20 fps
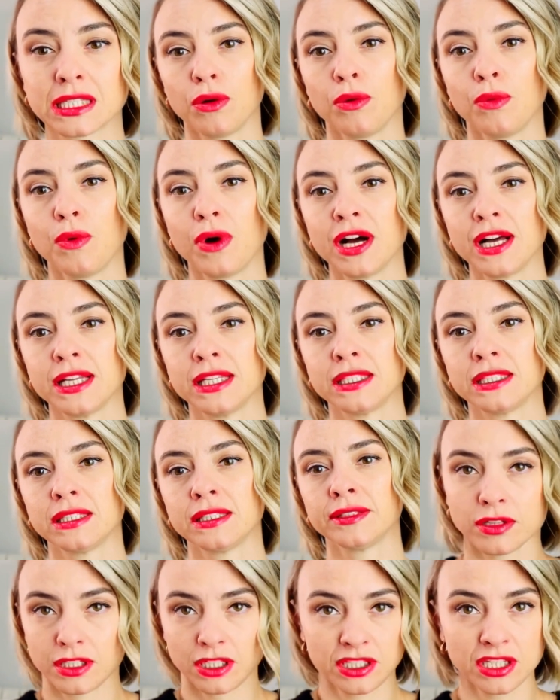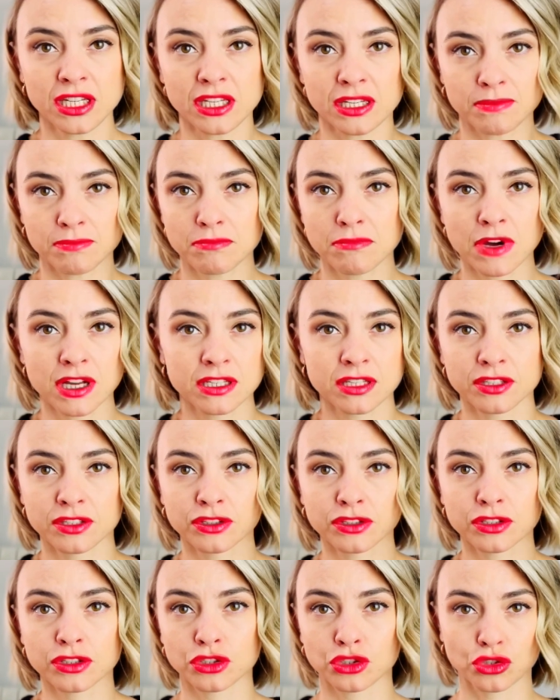One, the team
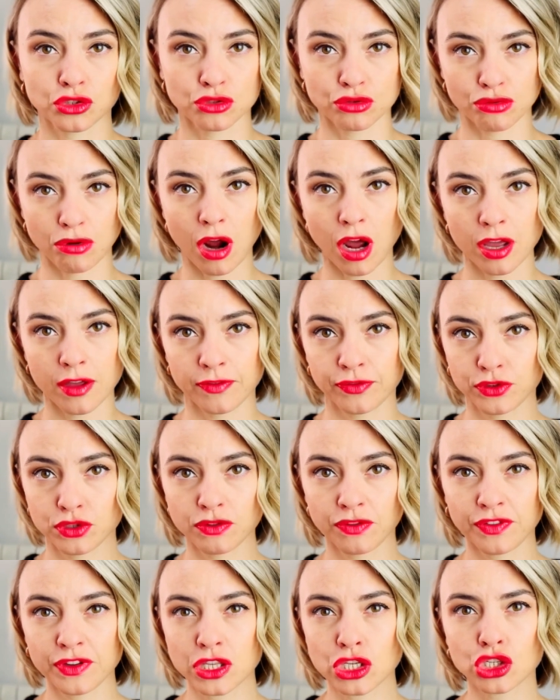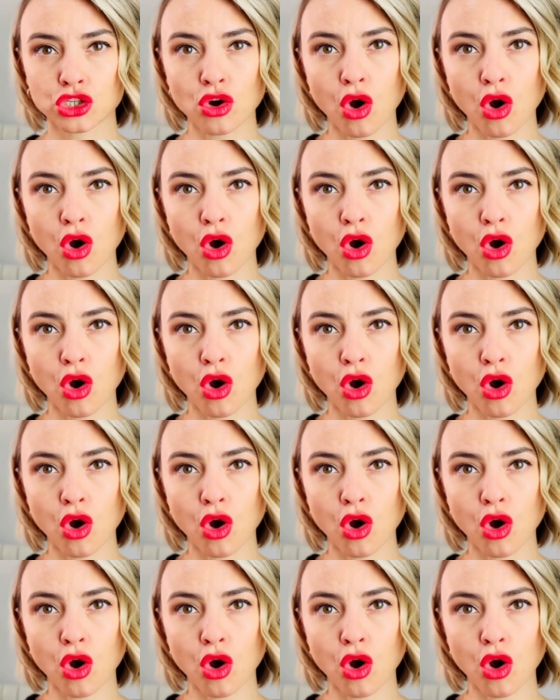must strive to finish